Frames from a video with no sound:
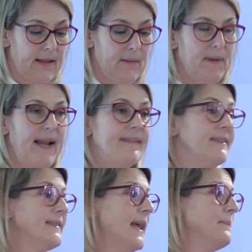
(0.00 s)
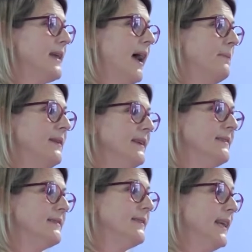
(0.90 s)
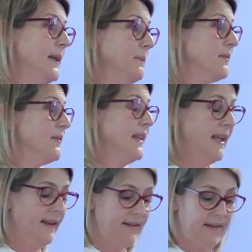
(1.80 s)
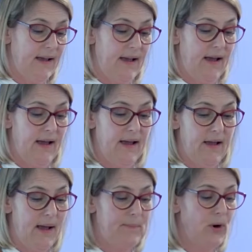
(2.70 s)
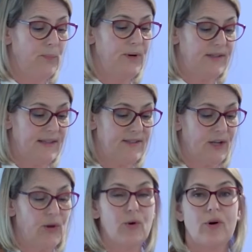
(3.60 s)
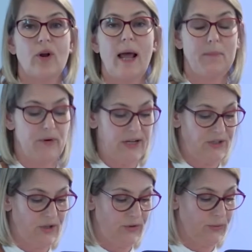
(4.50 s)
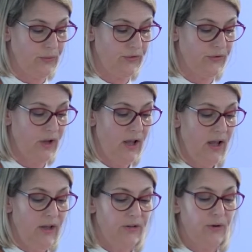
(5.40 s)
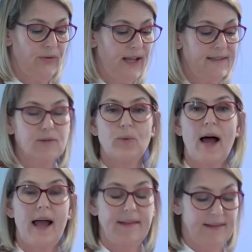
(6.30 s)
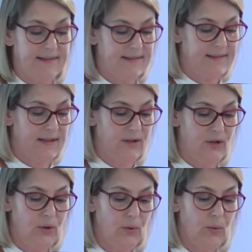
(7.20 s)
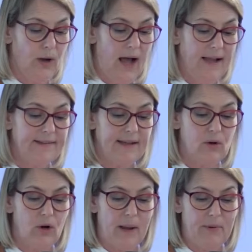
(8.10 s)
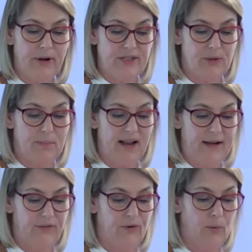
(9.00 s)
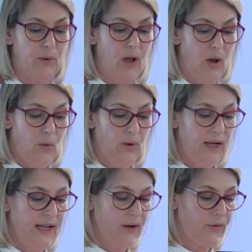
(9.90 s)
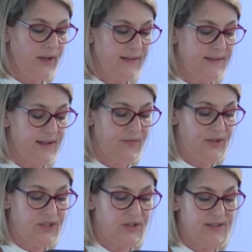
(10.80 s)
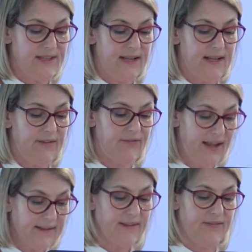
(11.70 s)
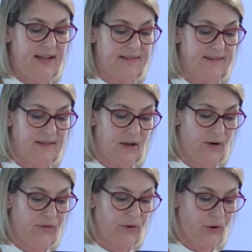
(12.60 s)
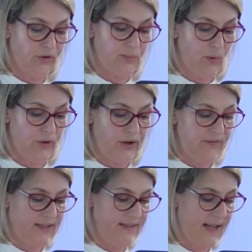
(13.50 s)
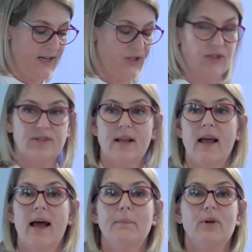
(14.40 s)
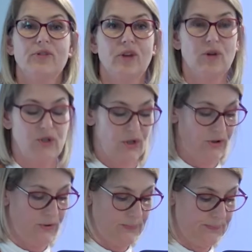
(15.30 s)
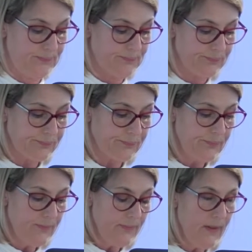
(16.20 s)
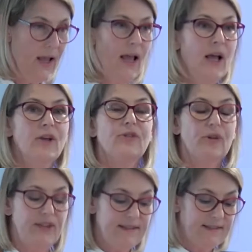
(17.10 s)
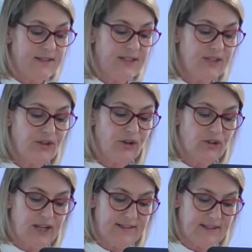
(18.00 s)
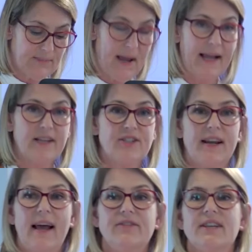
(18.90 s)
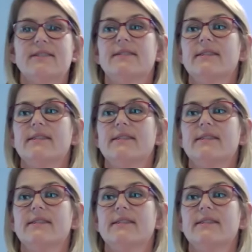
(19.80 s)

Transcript: But at the same time, these teams need appropriate and secure collaboration tools. So that's why this new IT collaboration platform will increase the efficiency and effectiveness of cross-border investigations and prosecutions. So this digital justice package that I've just